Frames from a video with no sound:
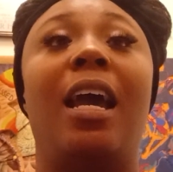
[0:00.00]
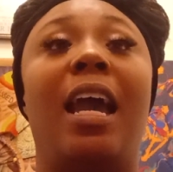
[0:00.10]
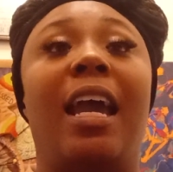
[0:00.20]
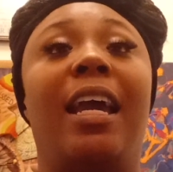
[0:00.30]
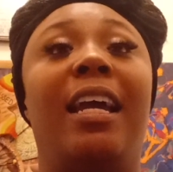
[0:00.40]

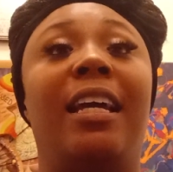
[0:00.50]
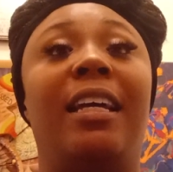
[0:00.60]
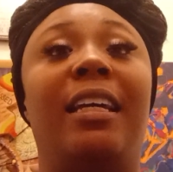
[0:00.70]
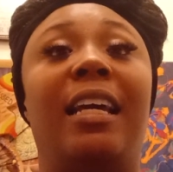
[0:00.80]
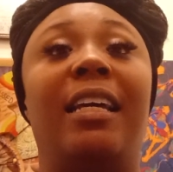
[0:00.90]

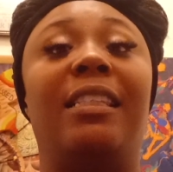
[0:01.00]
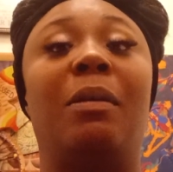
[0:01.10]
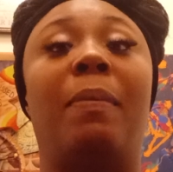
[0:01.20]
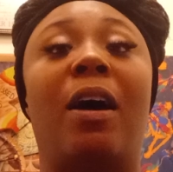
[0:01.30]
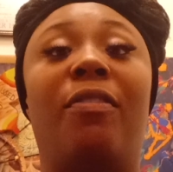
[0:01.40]
And it's
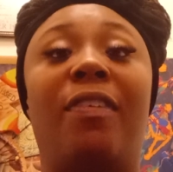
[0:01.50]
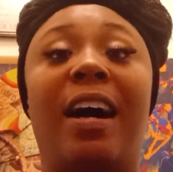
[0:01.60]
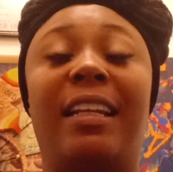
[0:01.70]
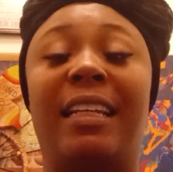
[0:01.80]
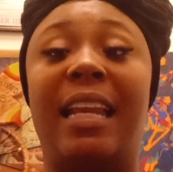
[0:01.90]
about
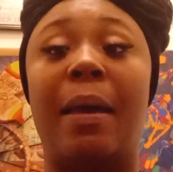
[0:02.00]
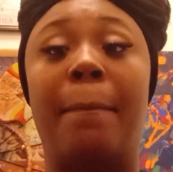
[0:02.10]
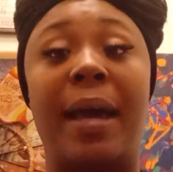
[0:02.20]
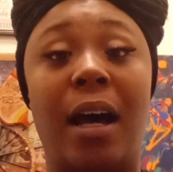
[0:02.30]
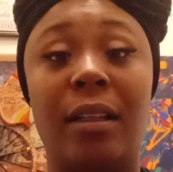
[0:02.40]
finding that
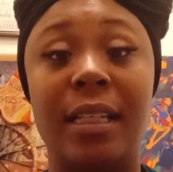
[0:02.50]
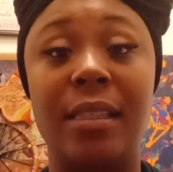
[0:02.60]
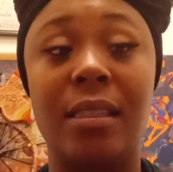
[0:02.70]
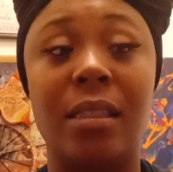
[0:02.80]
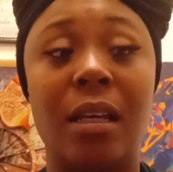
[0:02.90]

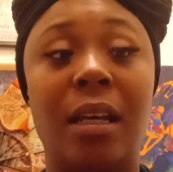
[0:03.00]
balance,